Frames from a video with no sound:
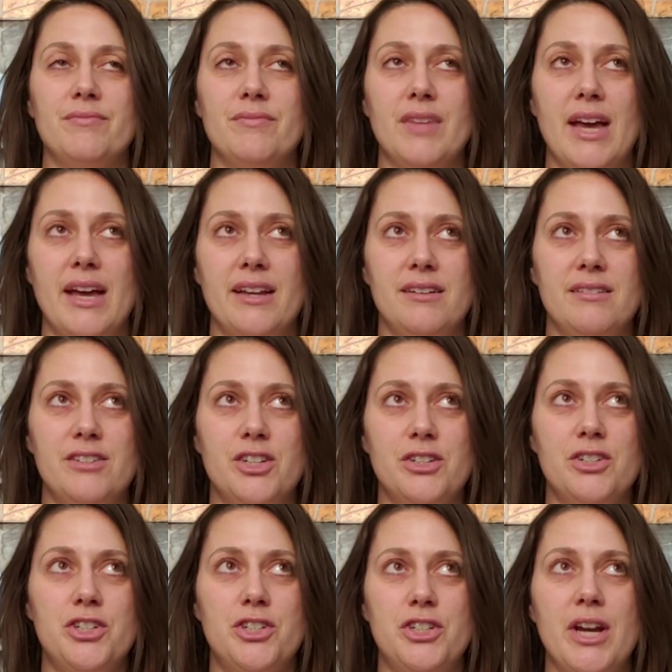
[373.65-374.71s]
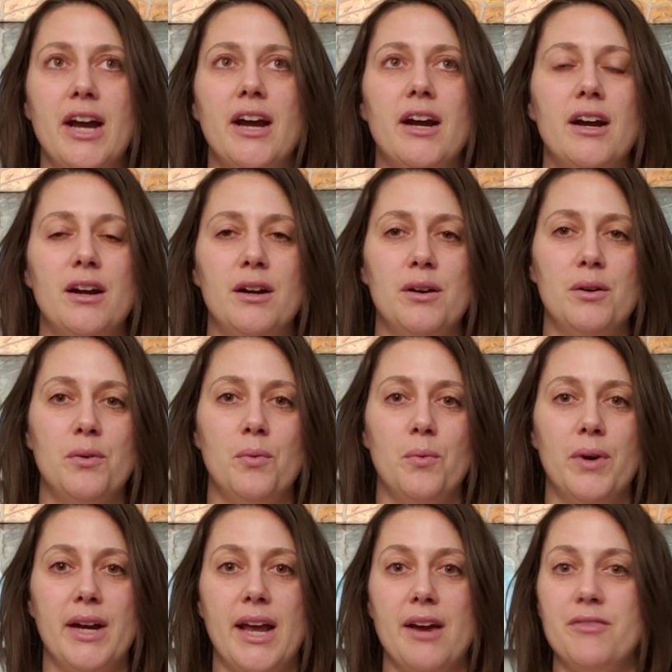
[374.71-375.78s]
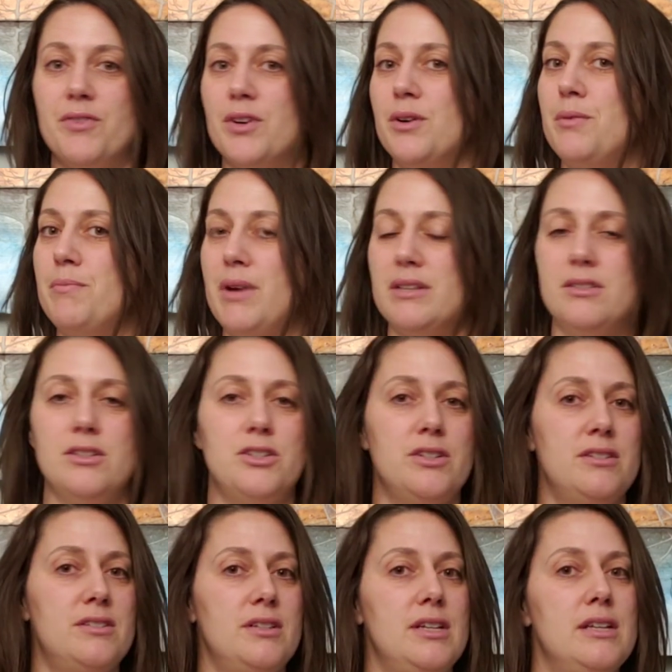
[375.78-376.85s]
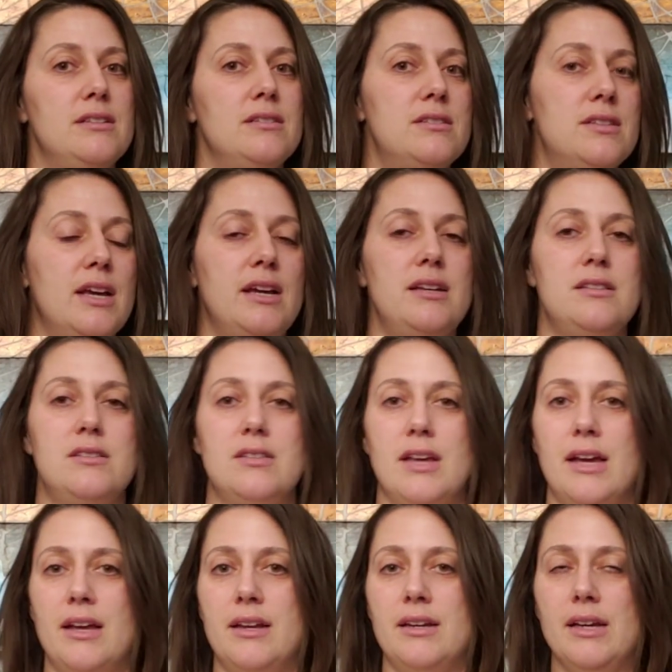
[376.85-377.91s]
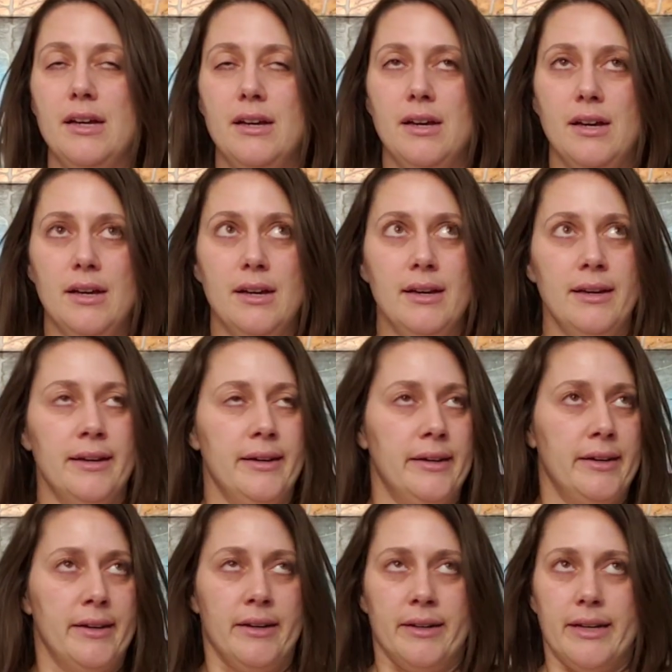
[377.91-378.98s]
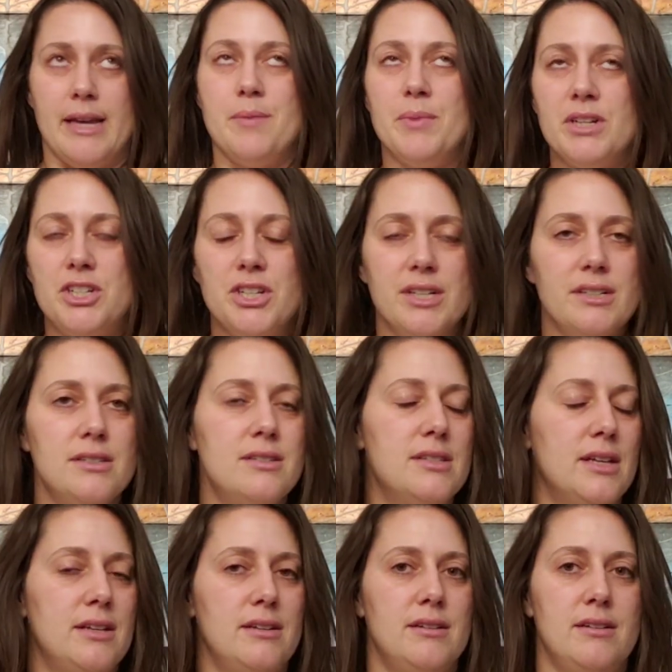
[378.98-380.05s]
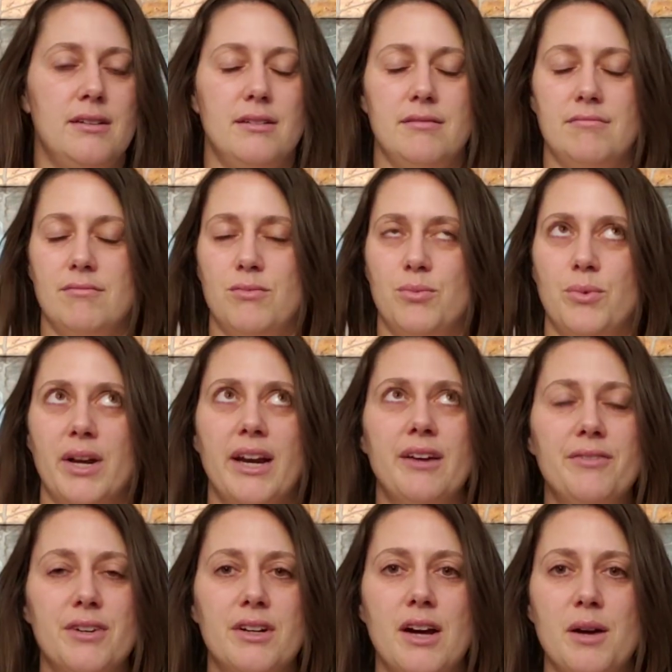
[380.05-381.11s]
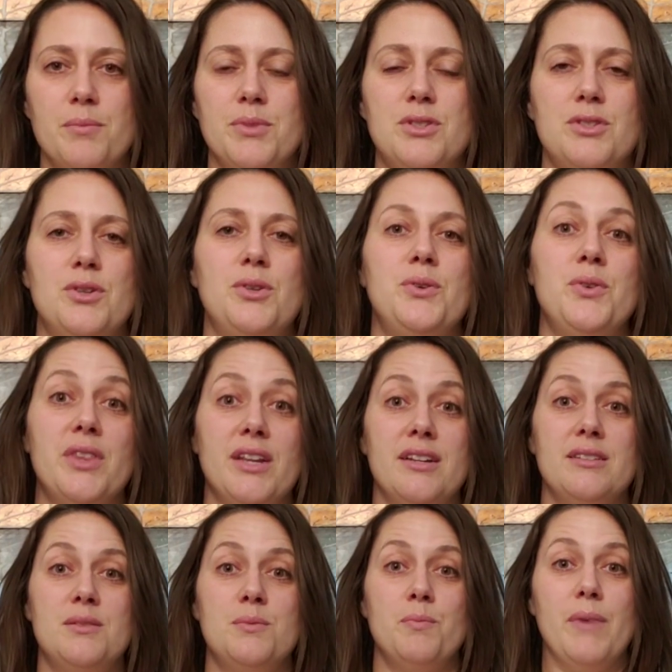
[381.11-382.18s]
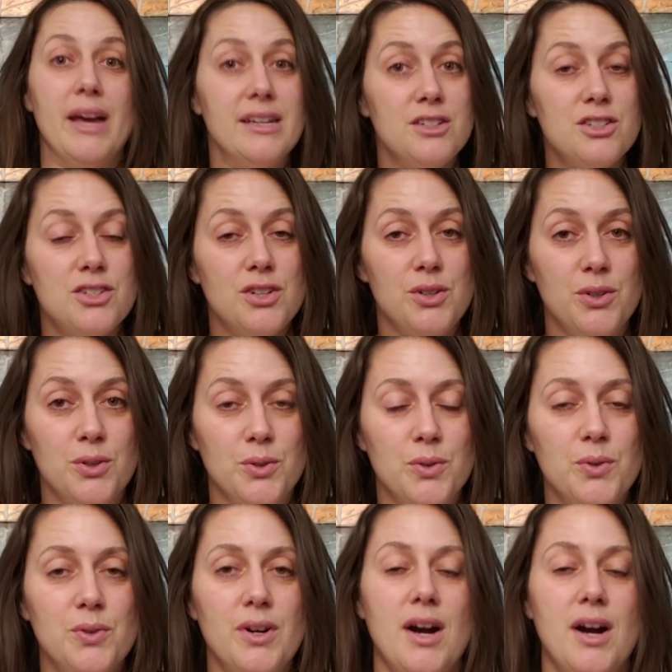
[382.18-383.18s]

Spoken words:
and just share whatever messages and insights and images and whatever comes through that is meant to,